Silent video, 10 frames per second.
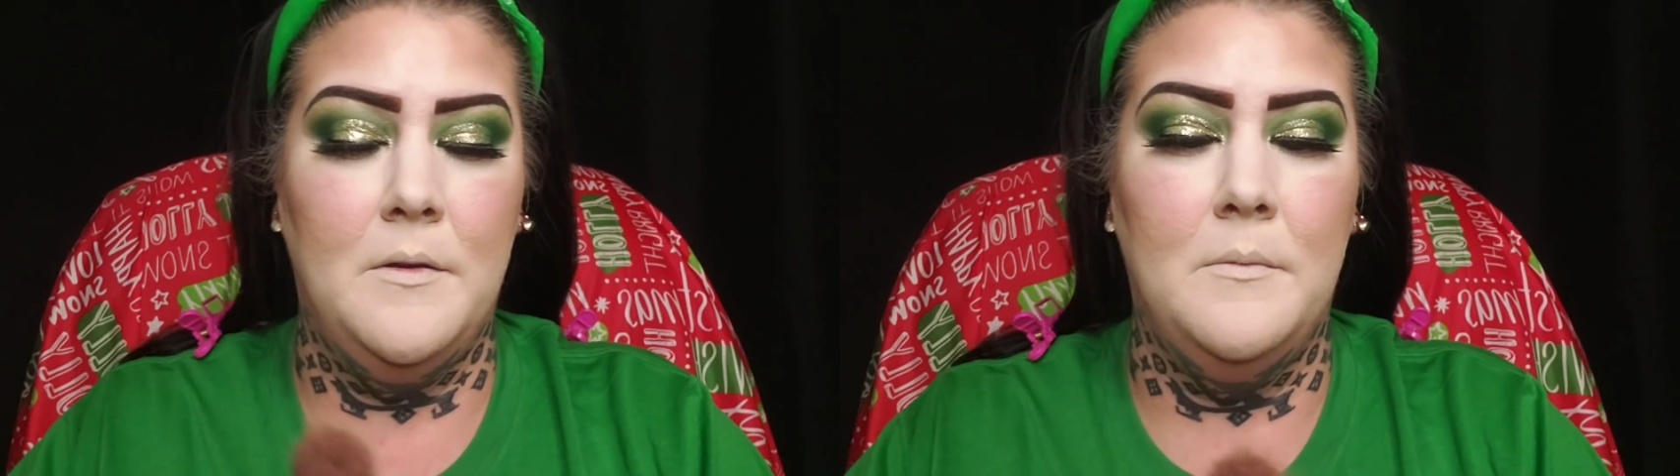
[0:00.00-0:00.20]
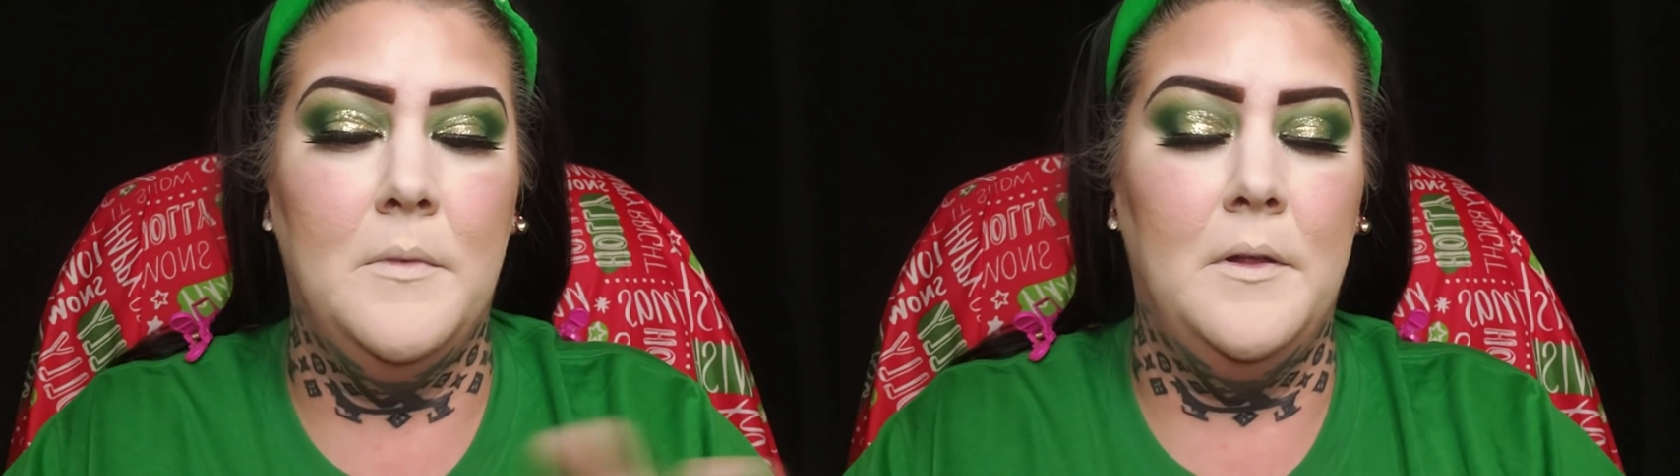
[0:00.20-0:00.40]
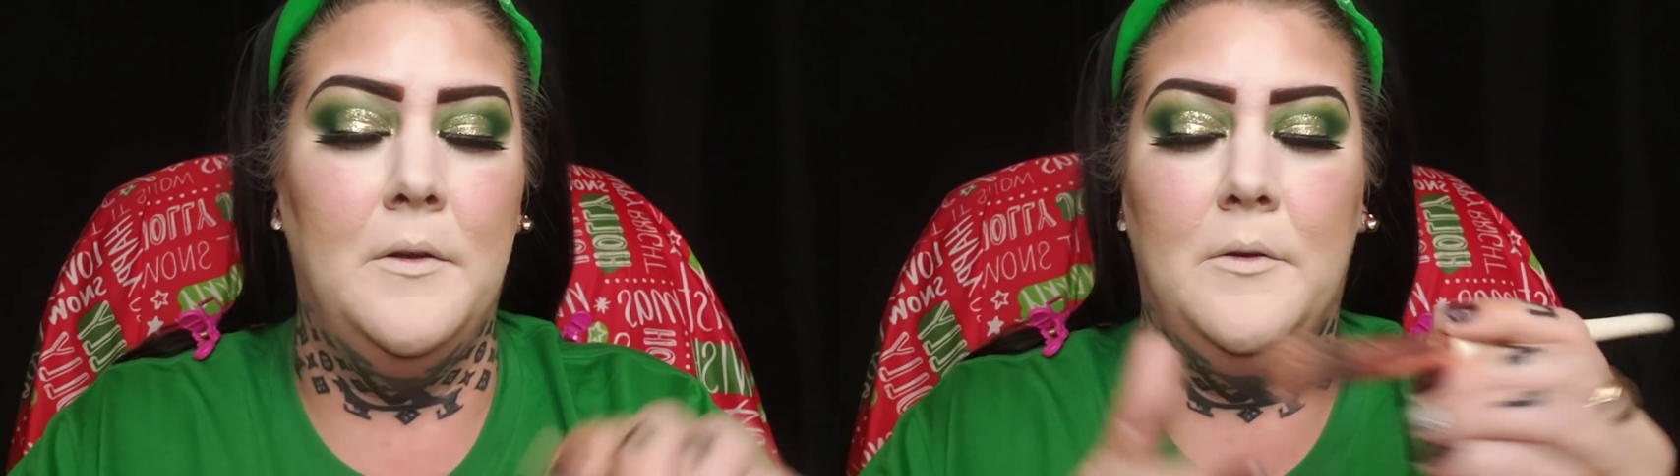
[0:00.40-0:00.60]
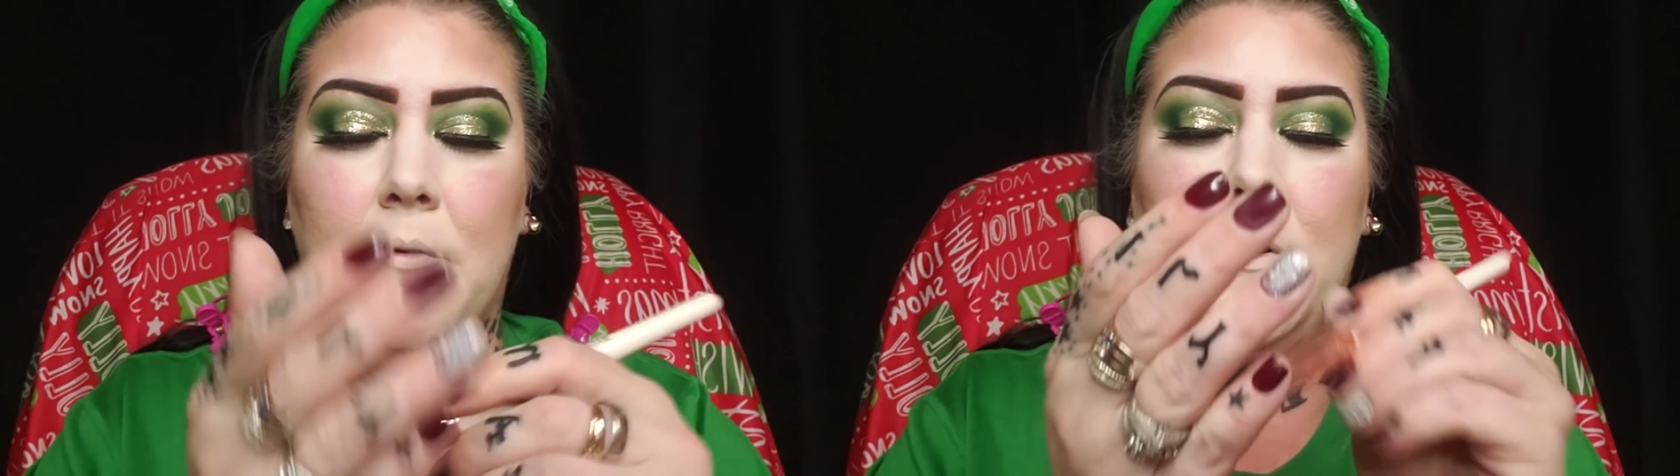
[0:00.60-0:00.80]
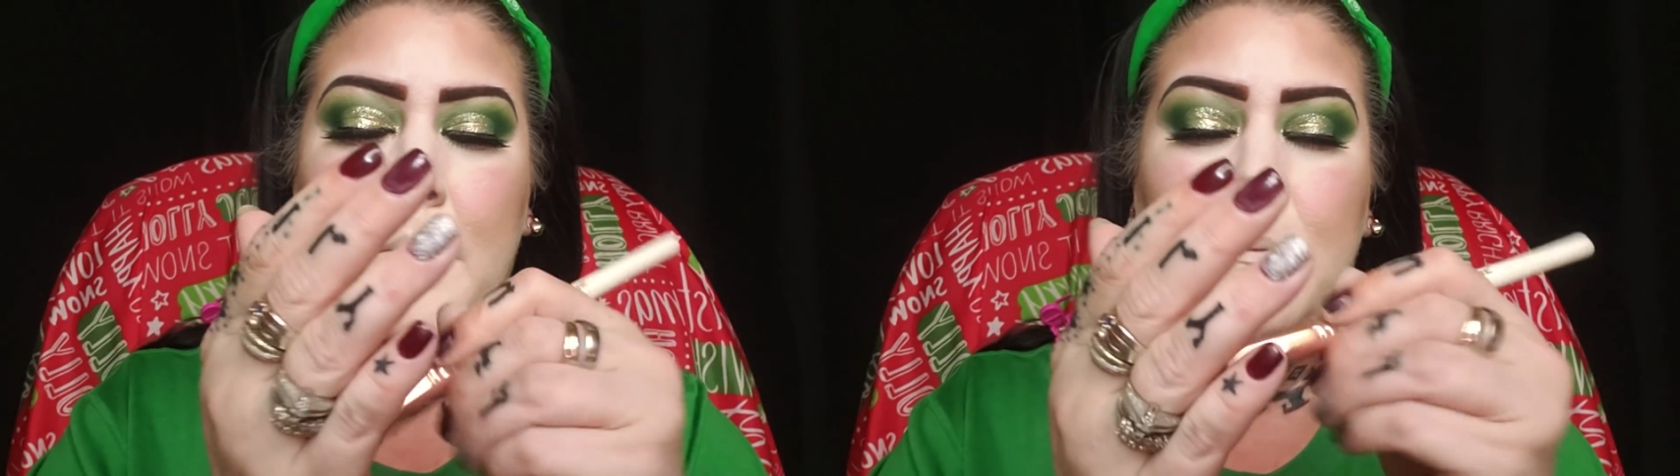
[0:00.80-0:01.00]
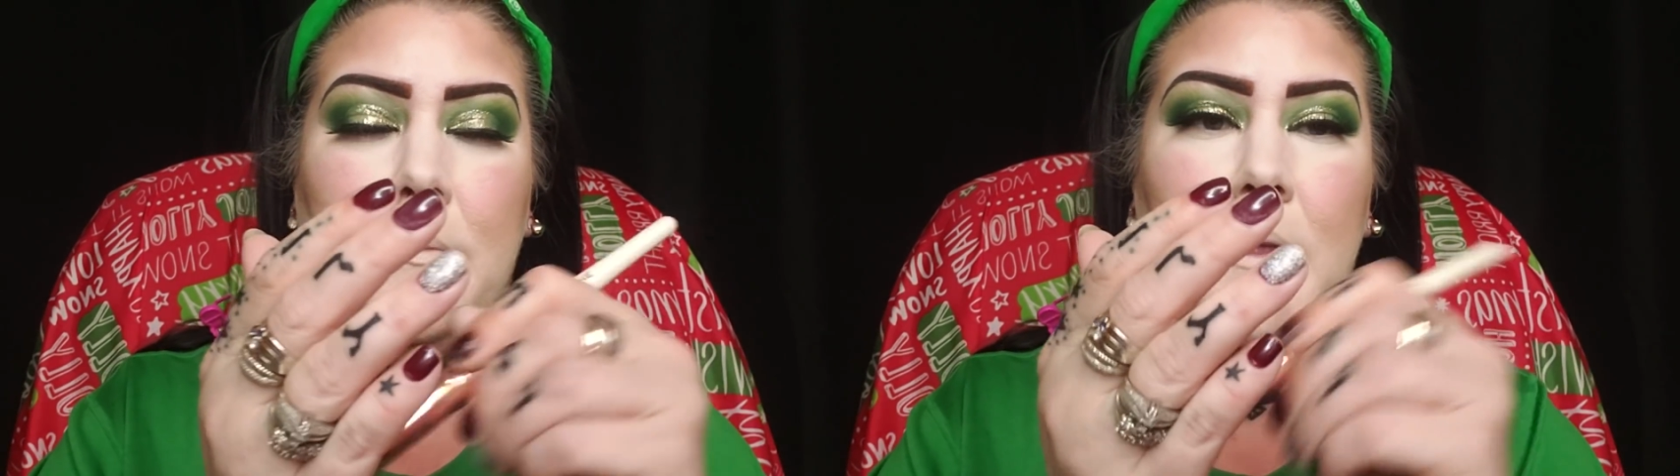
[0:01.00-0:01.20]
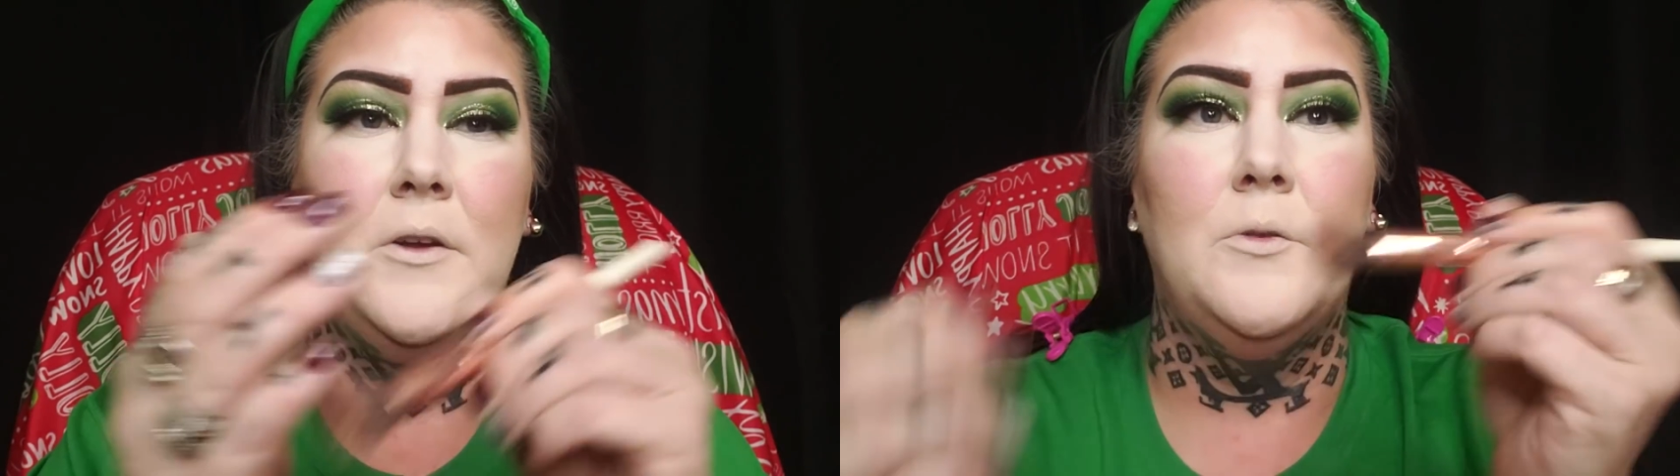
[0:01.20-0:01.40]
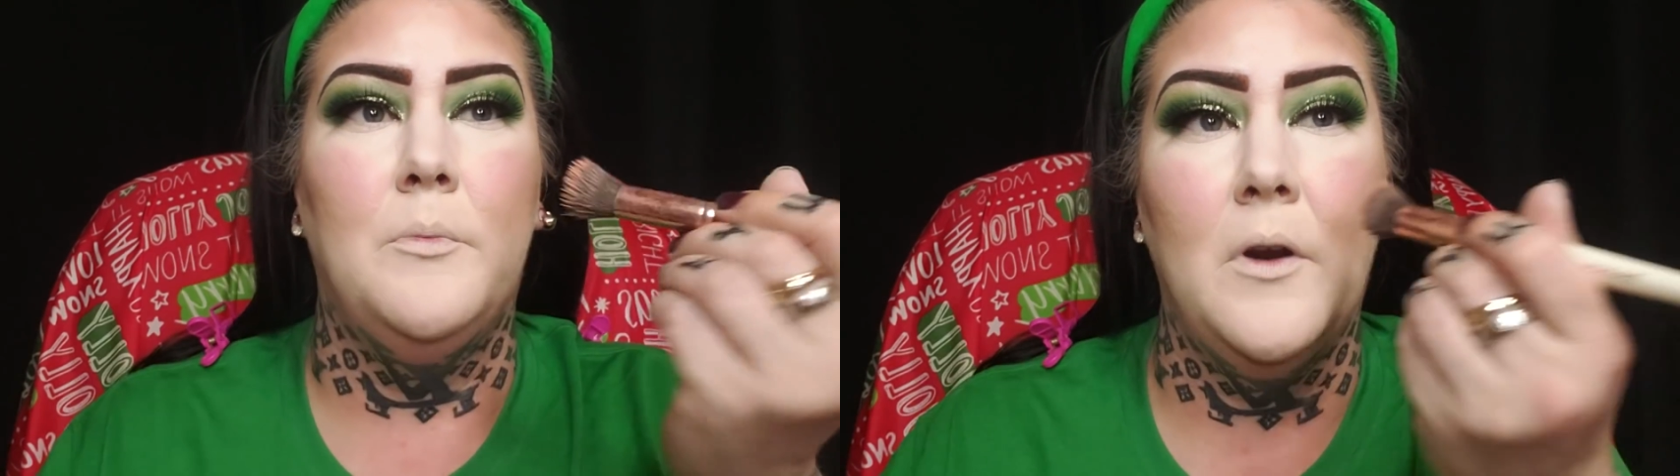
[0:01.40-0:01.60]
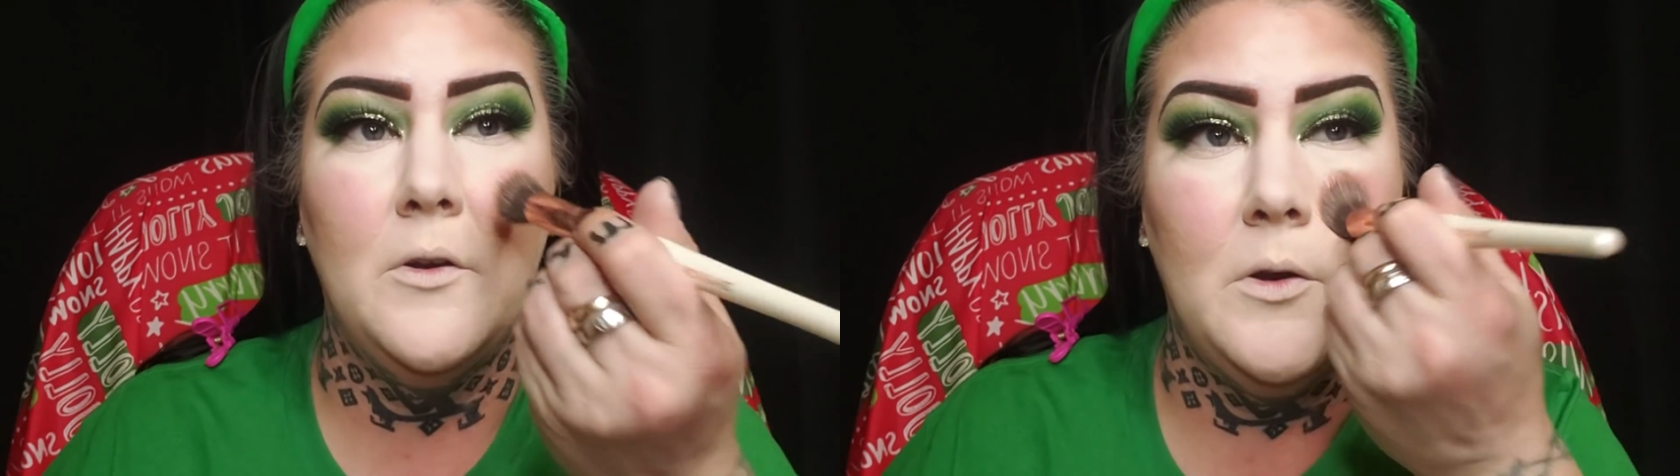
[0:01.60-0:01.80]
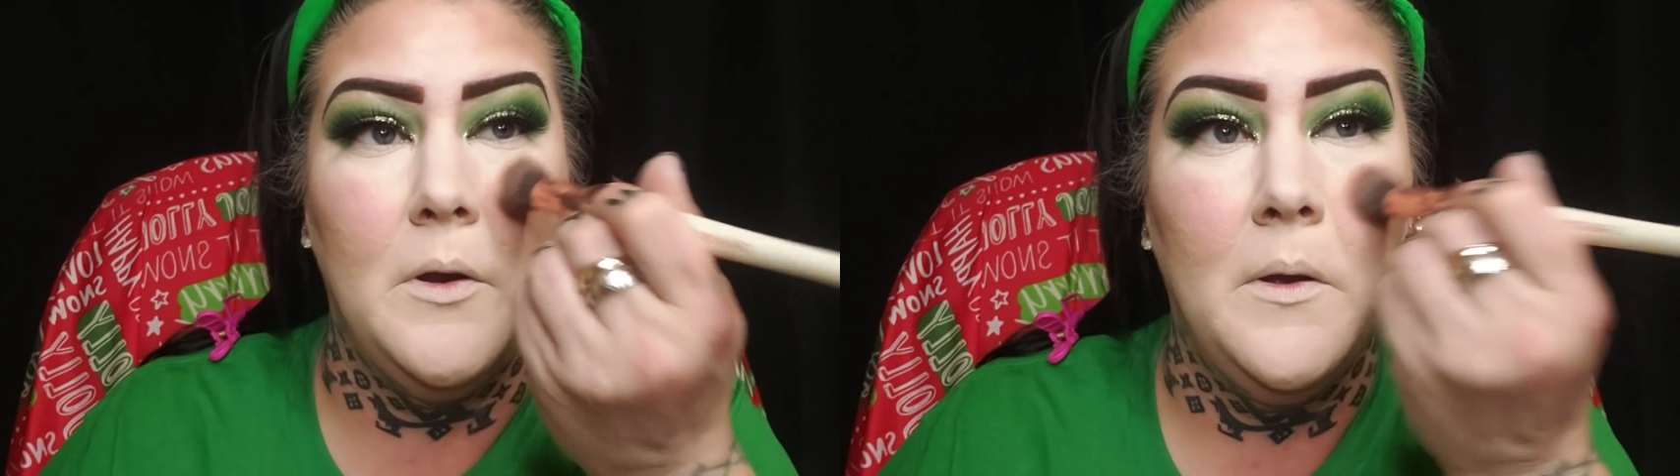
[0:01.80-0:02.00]
My little cream blush
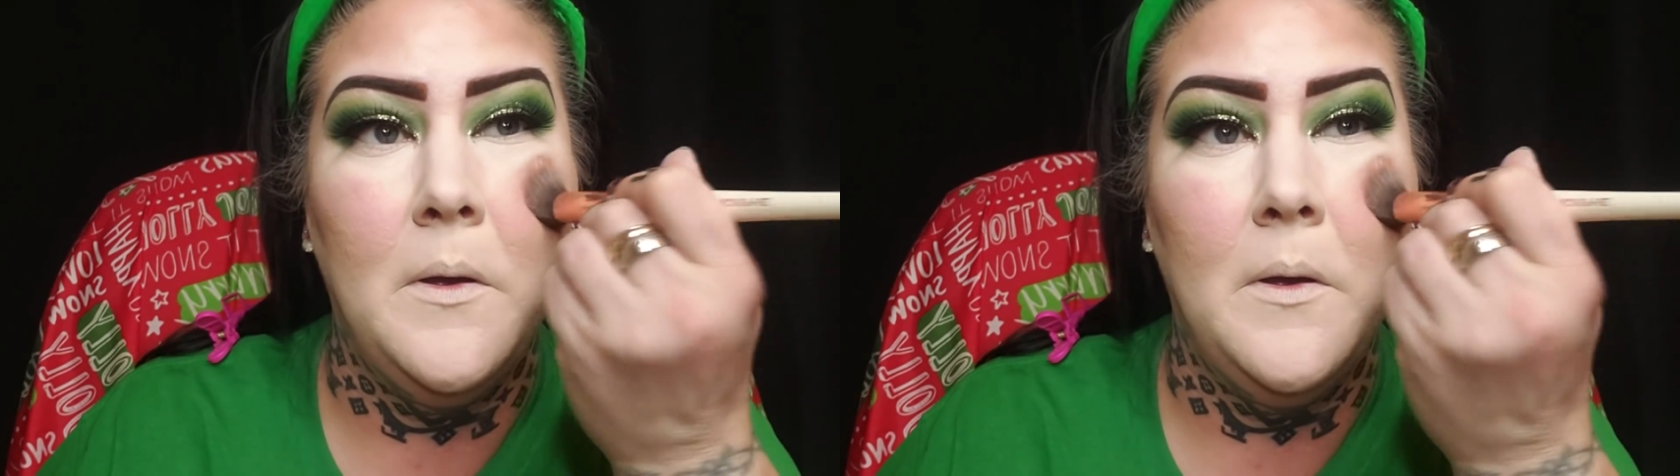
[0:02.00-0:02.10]
brush.